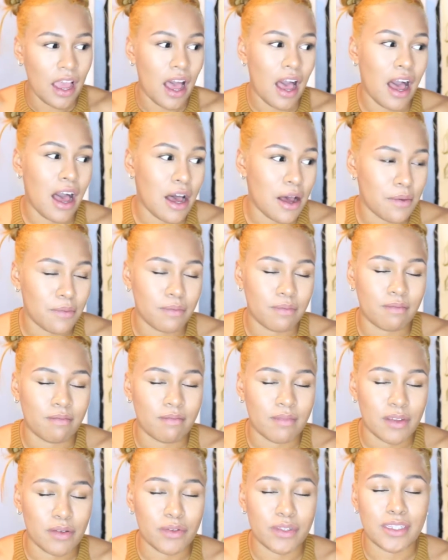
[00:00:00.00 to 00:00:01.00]

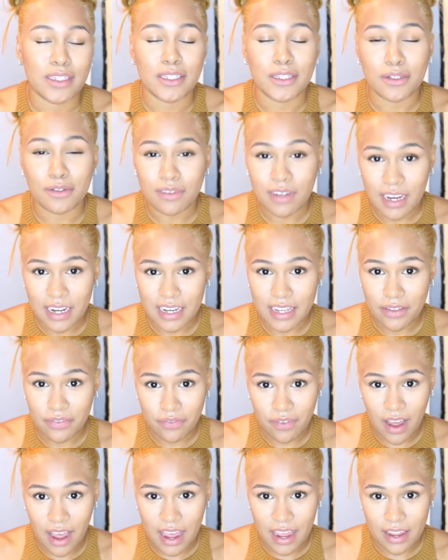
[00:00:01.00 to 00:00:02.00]
it was
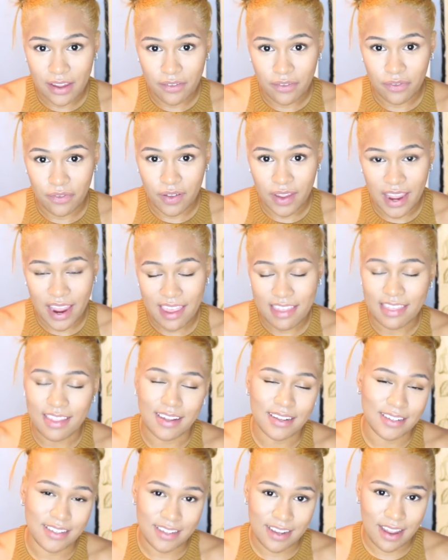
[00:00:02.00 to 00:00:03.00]
$295, and
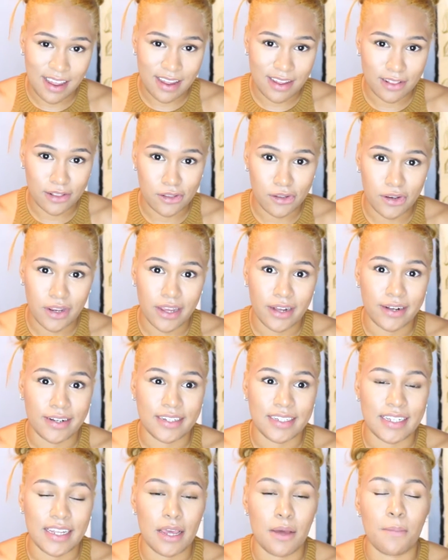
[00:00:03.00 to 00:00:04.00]
that's not including her
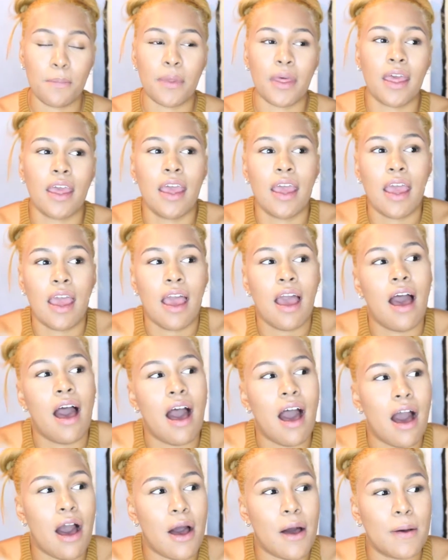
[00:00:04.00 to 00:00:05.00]
tip.
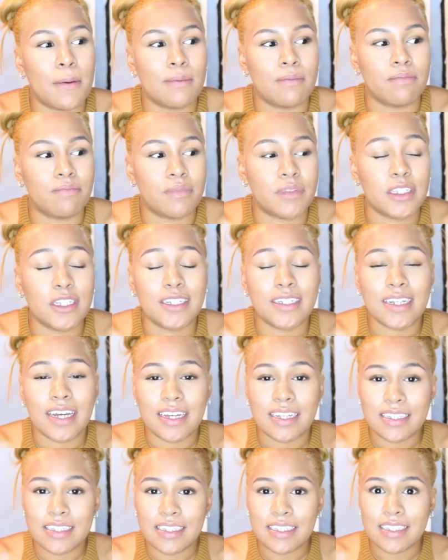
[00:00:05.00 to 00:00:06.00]
She
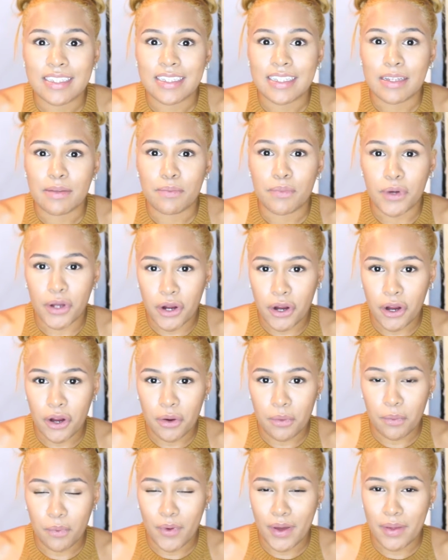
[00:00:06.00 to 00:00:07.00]
does book
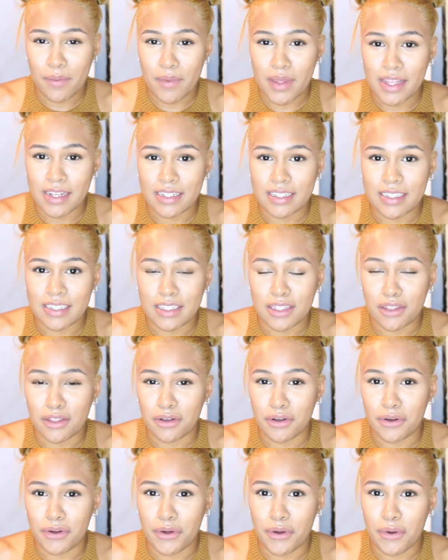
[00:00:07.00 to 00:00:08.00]
her appointments
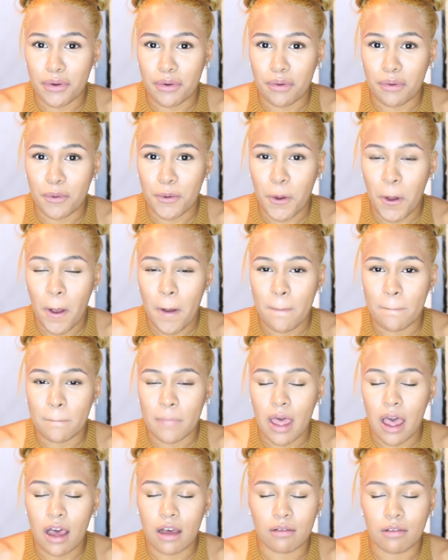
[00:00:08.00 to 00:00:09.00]
through
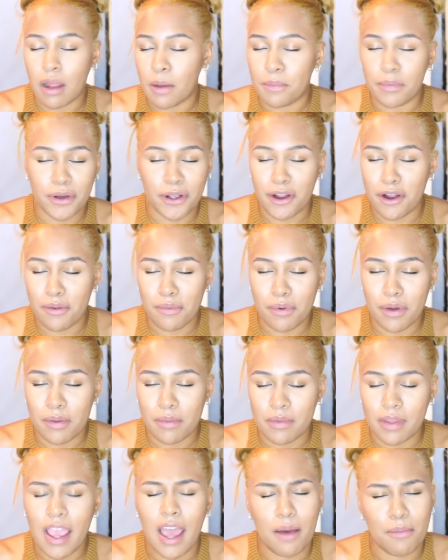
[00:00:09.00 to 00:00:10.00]

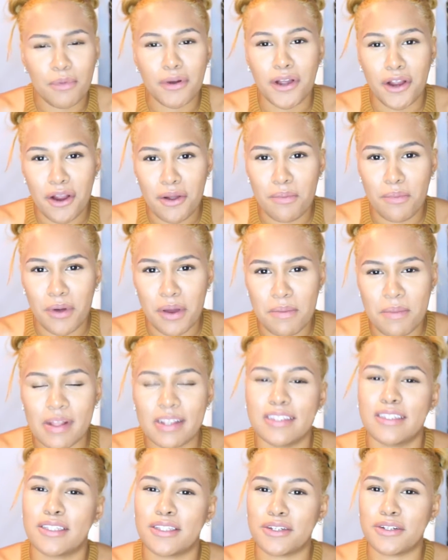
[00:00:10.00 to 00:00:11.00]
book her
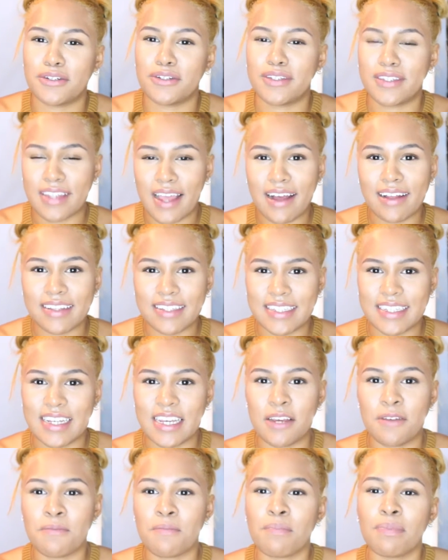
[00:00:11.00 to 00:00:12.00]
appointments through Style
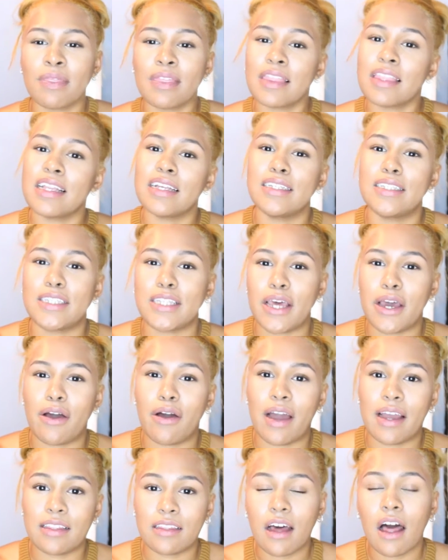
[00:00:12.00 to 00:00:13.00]
Seat. So
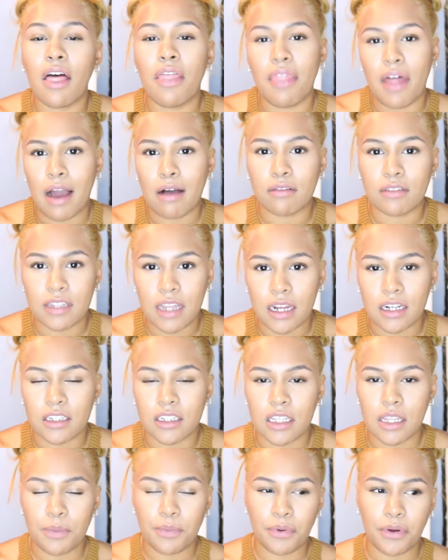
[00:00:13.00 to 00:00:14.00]
I thought that was
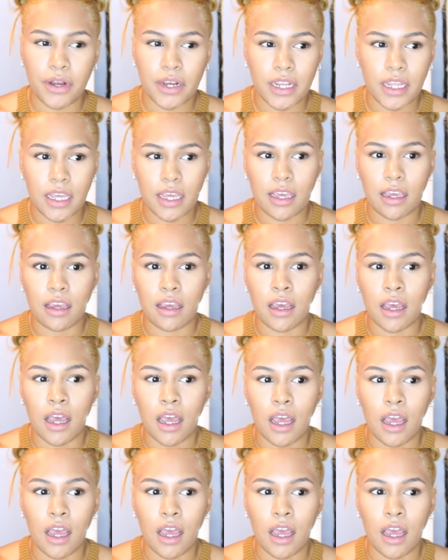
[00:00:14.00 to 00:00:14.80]
actually pretty